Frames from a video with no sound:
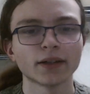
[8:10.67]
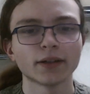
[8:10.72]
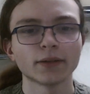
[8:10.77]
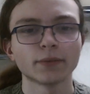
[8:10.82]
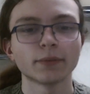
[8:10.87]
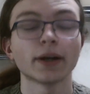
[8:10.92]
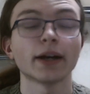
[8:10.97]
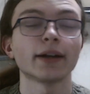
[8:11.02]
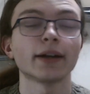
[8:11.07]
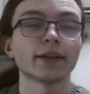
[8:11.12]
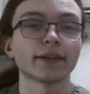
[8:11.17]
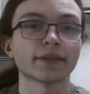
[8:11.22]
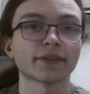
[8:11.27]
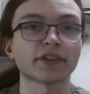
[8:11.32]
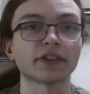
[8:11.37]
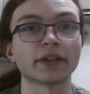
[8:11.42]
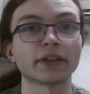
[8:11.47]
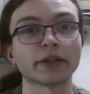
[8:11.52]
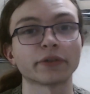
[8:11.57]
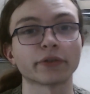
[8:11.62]
well,
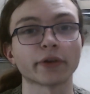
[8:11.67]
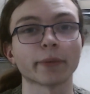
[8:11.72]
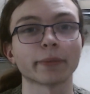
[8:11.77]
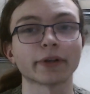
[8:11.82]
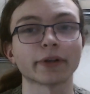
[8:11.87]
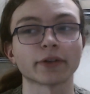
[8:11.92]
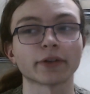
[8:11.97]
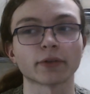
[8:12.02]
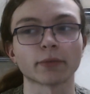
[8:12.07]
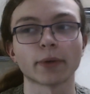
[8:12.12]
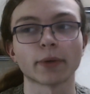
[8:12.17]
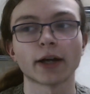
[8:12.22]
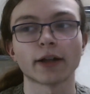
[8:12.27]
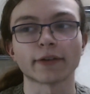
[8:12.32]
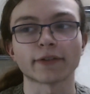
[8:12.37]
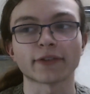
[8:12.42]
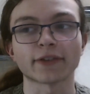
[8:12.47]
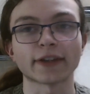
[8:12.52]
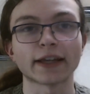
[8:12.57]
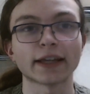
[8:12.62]
until they crumble into a
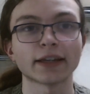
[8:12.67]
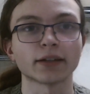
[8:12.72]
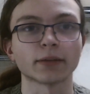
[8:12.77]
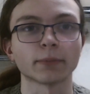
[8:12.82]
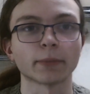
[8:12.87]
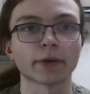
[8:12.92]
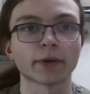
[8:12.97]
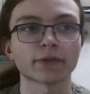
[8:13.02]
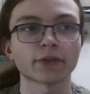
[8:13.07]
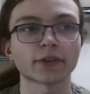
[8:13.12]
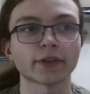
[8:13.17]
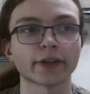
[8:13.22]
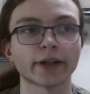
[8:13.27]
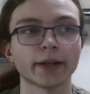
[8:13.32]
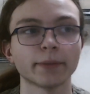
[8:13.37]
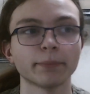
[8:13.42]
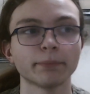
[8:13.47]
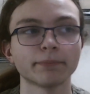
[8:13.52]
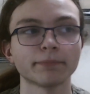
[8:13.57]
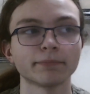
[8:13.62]
pile of sand in a month's
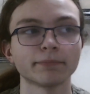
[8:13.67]
time.